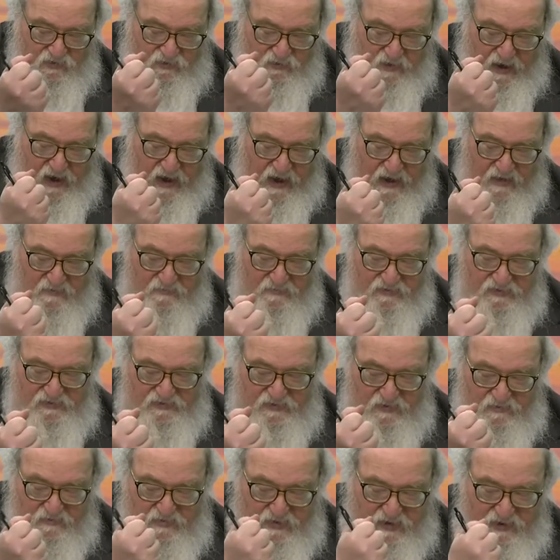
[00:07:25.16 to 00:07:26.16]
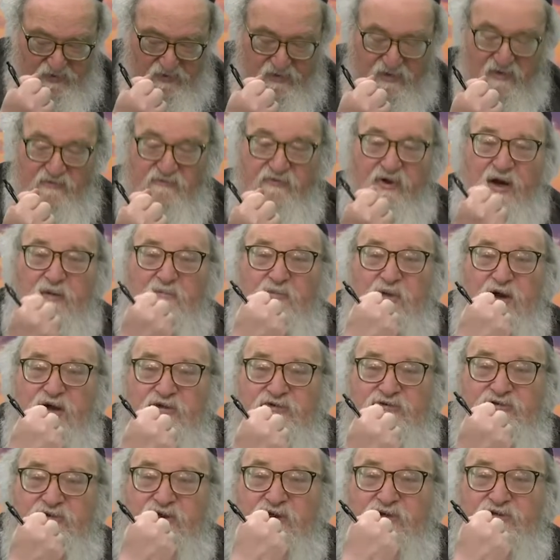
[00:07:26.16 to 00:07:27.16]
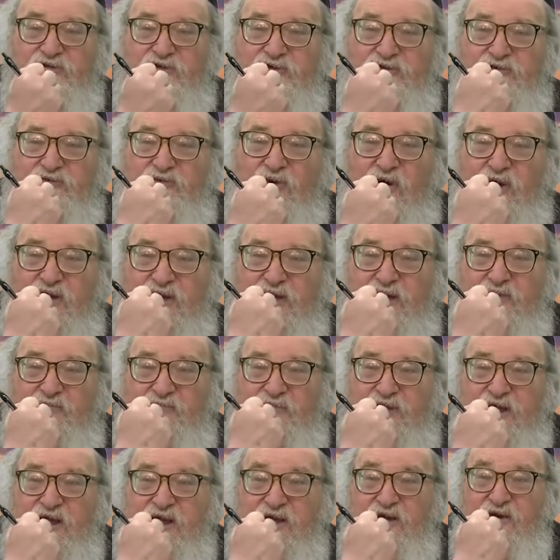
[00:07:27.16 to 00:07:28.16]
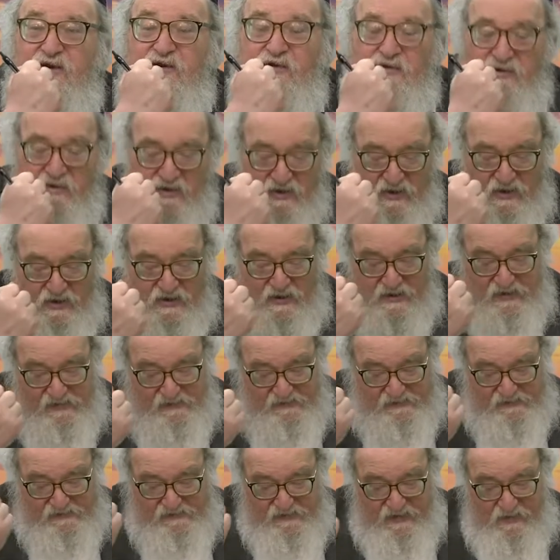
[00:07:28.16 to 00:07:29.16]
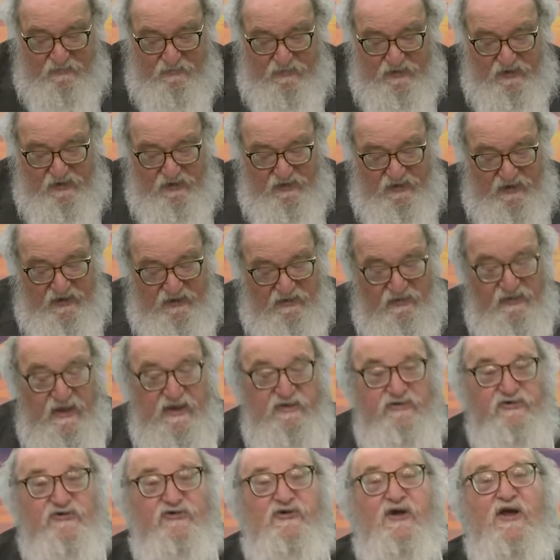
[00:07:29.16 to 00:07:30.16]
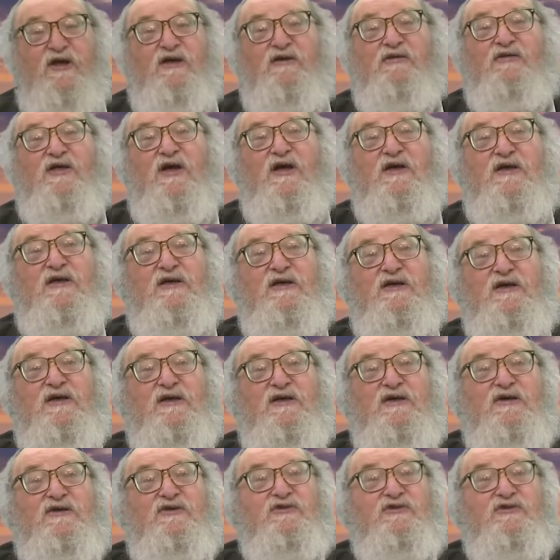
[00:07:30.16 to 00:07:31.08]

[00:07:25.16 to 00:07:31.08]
grabs the beard of Amasa to draw him near, seemingly linshaiklai,